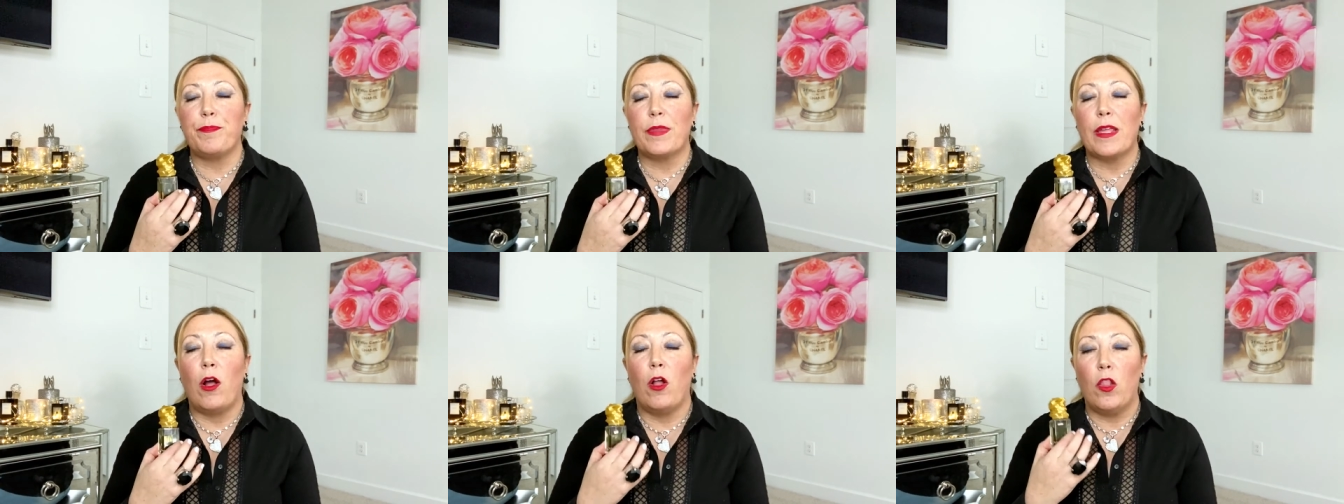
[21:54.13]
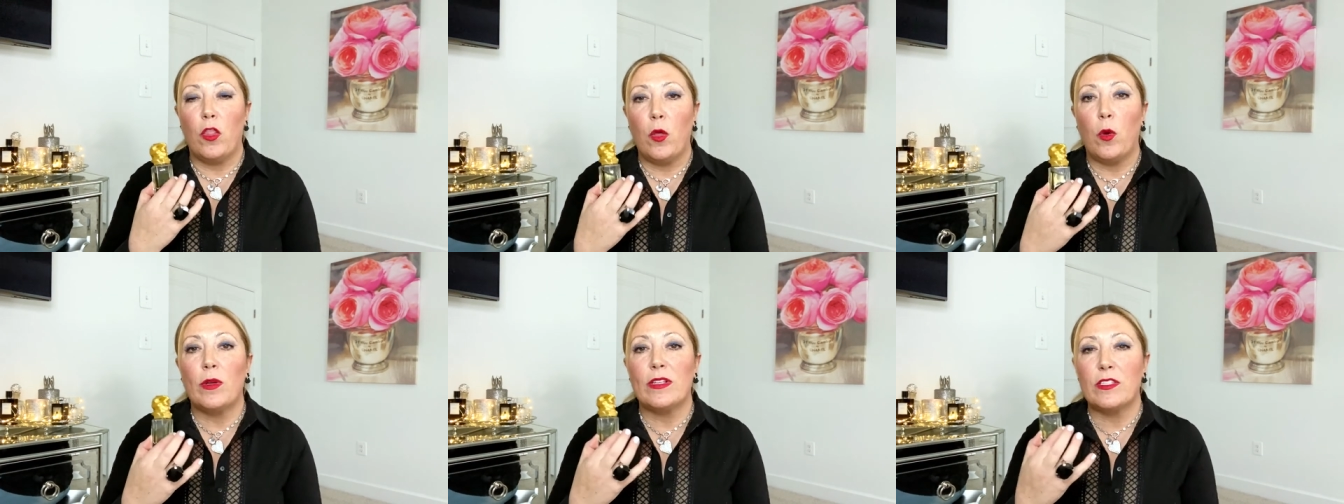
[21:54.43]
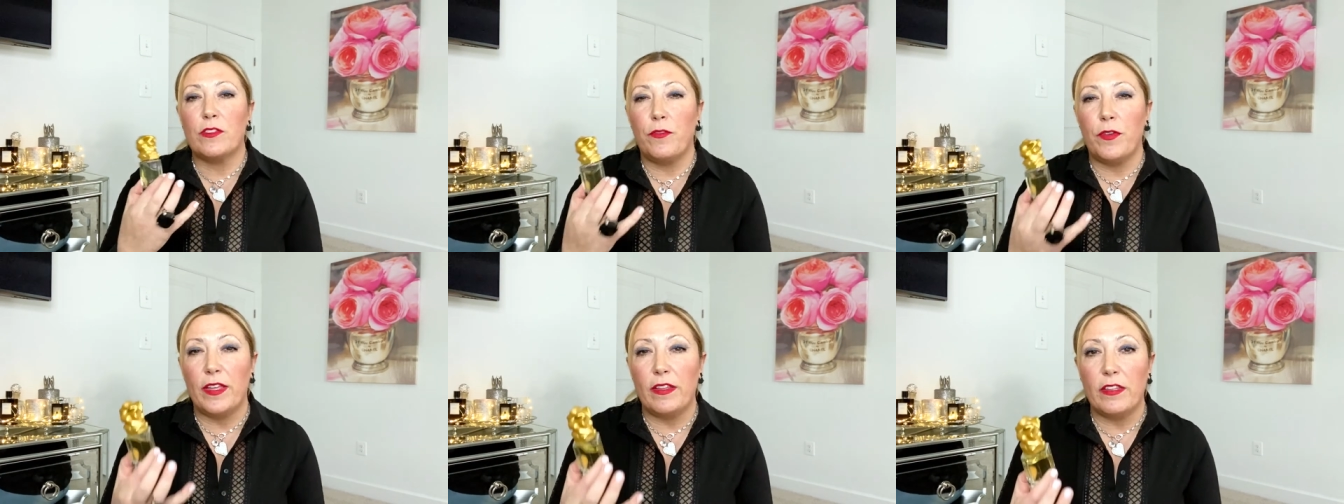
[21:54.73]
although it's
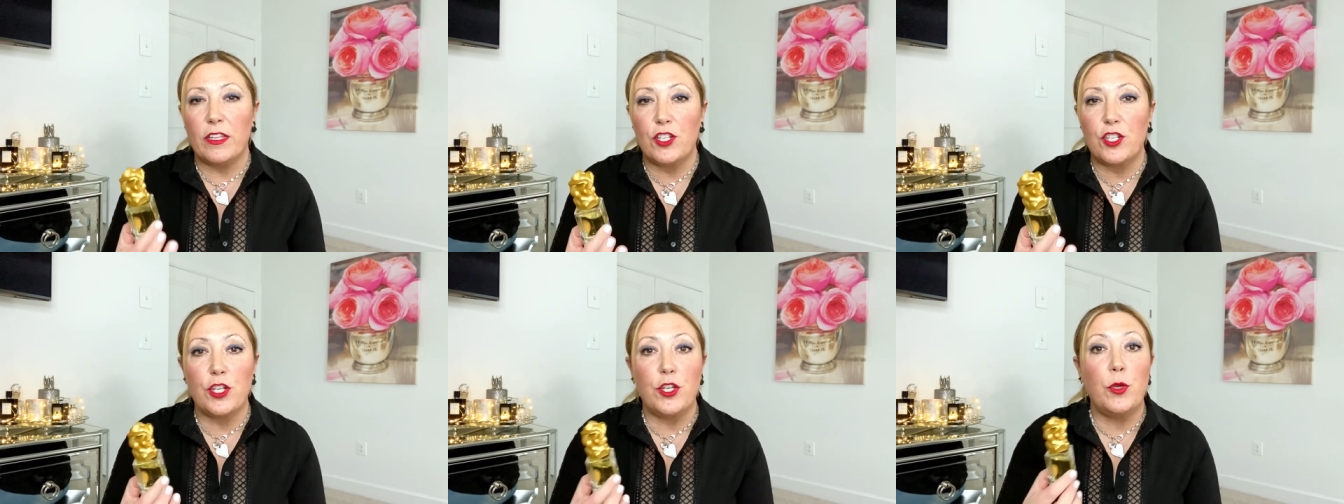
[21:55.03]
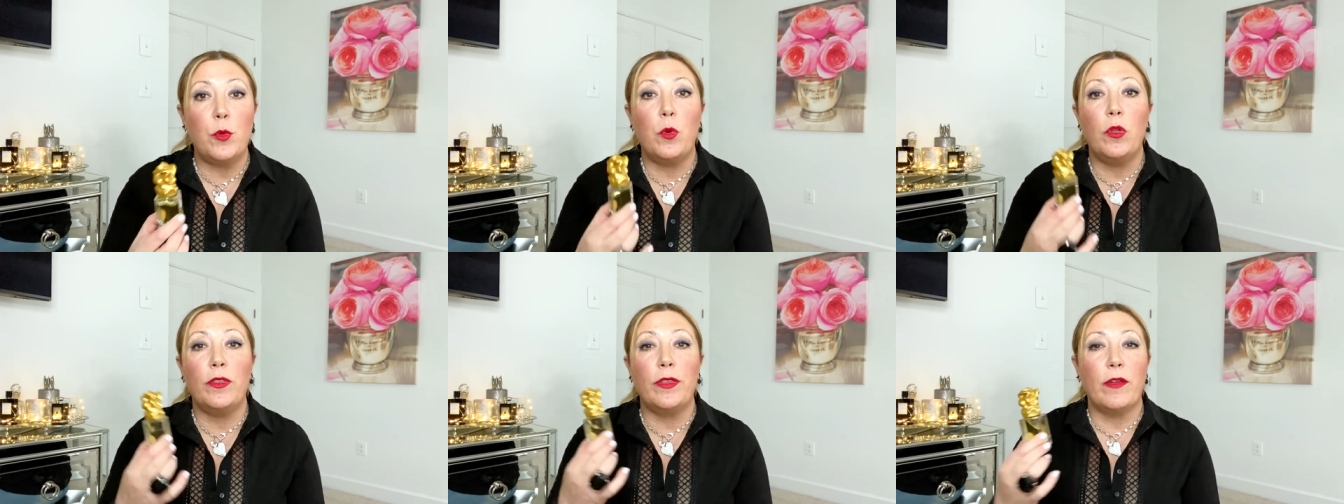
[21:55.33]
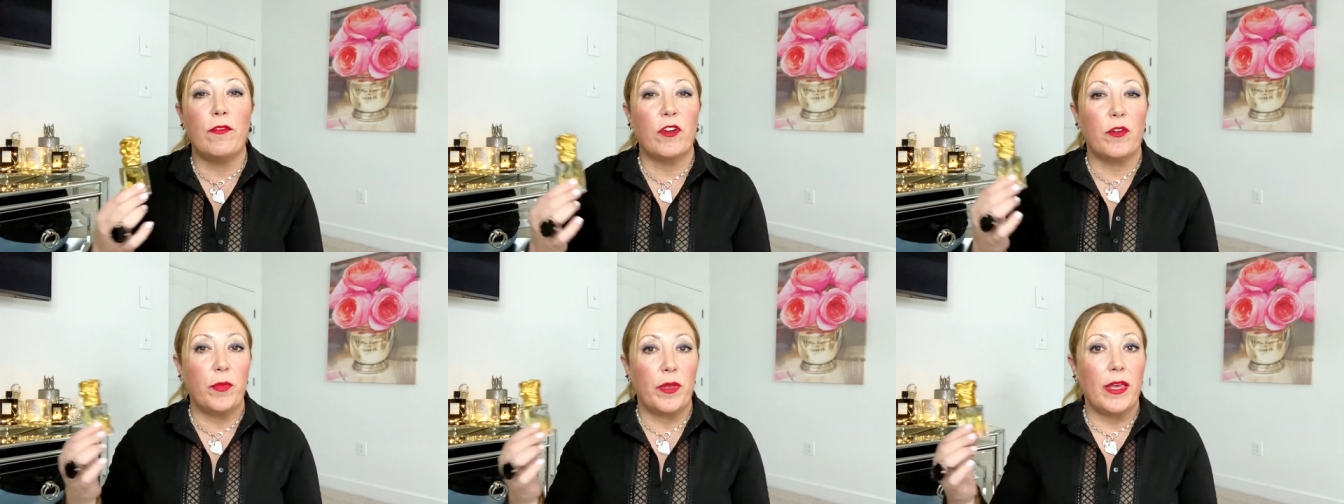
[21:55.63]
vintage, you will
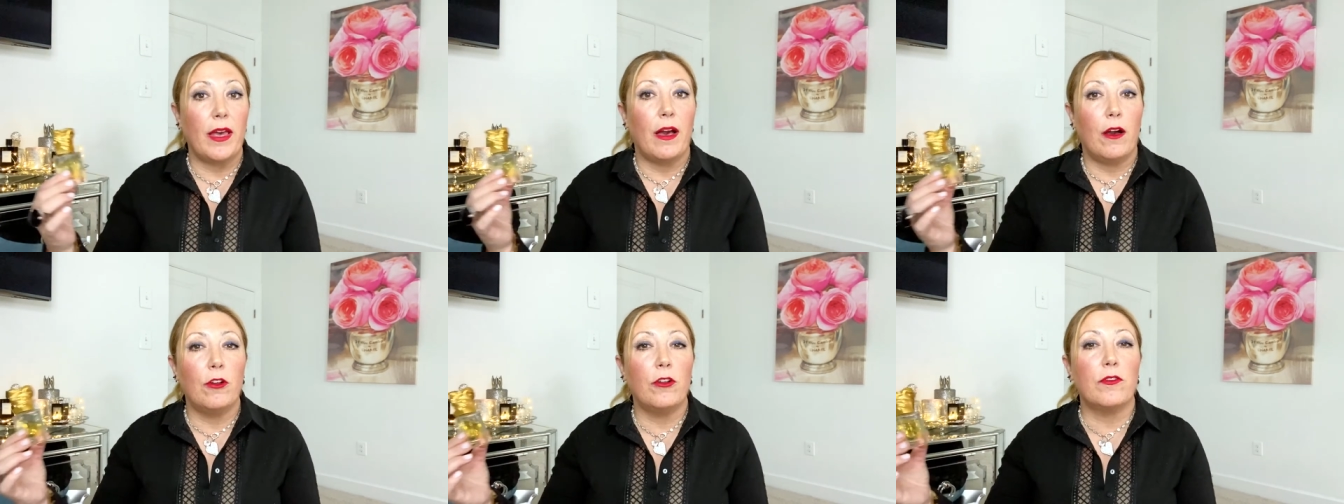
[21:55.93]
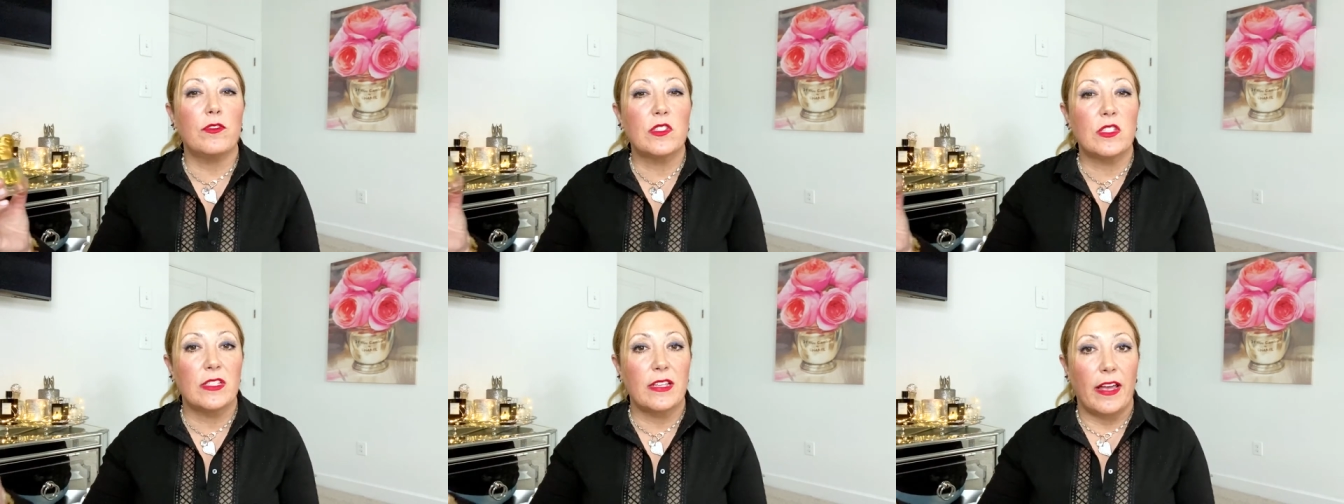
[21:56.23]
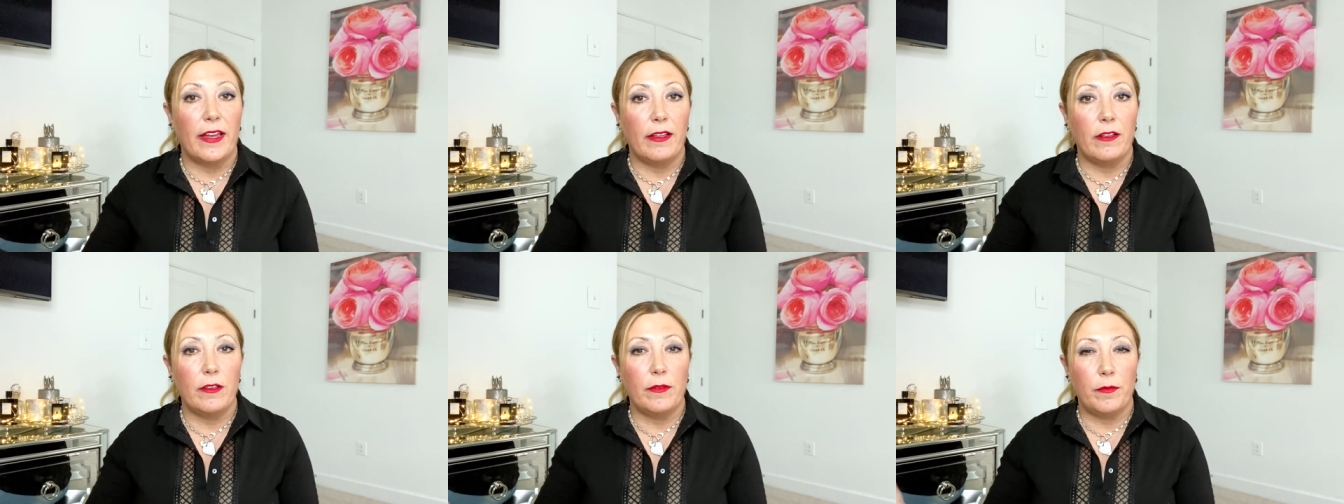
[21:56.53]
never be out of
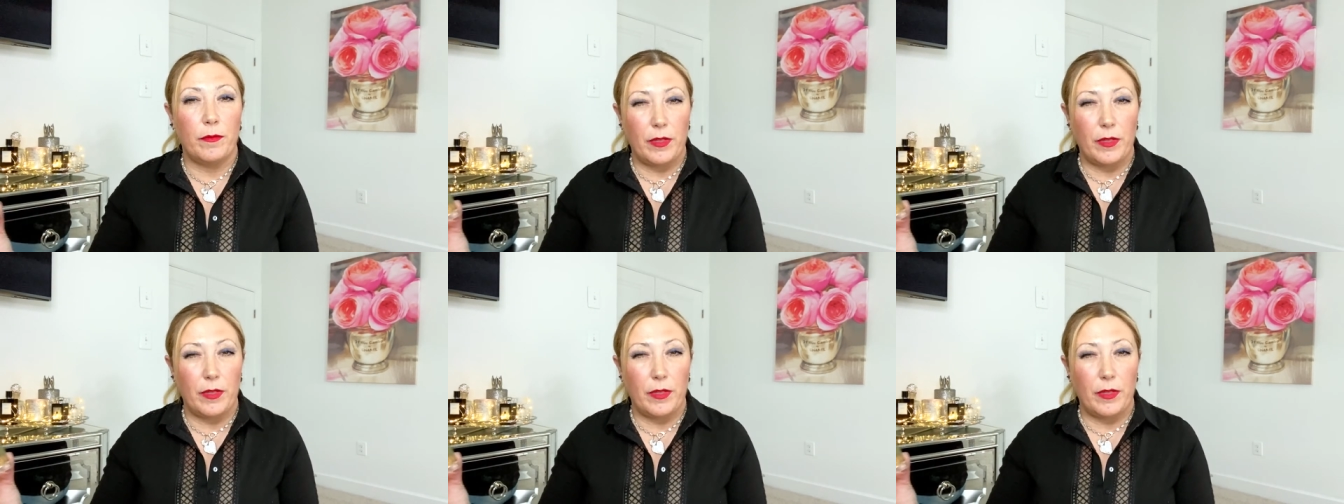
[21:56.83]
style,